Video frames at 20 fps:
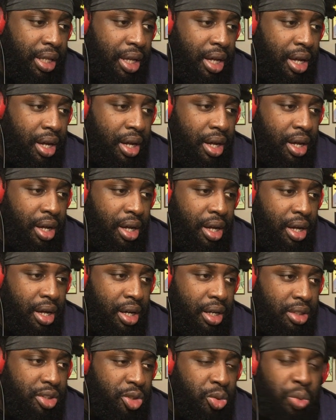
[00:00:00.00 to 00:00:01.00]
uh,
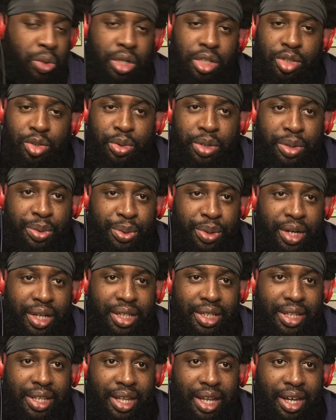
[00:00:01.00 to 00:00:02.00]
uh,
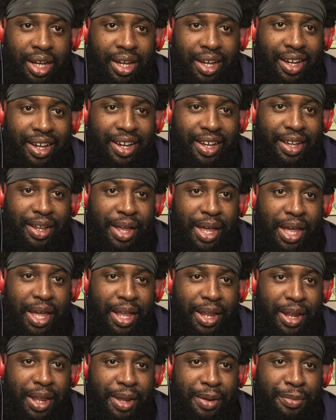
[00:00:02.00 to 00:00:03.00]
2021 uh,
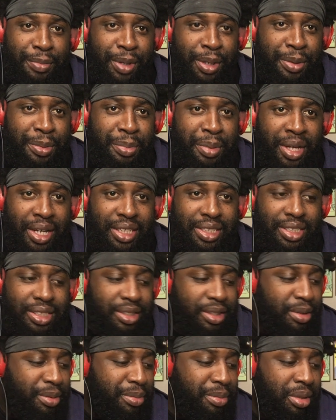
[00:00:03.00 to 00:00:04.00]
and, and, be the best.
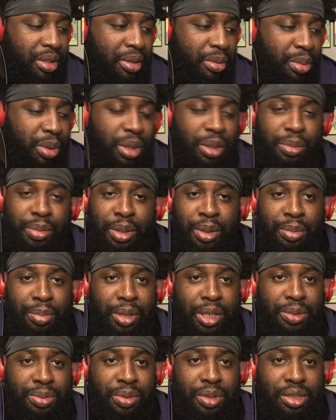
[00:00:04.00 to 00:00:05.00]
Be the, be the
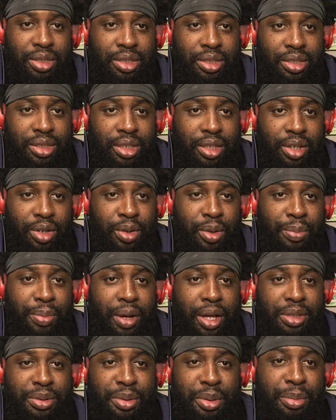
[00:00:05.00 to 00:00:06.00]
best person you can
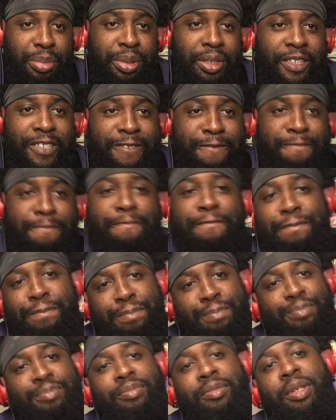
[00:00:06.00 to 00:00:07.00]
possibly be.
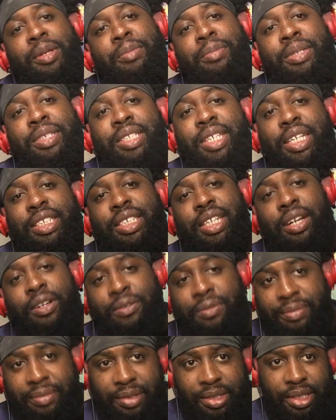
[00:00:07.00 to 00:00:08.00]
Peace out,
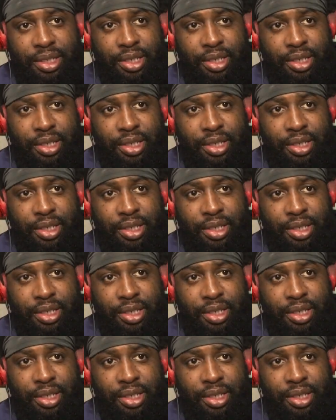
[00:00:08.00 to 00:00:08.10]
y'all.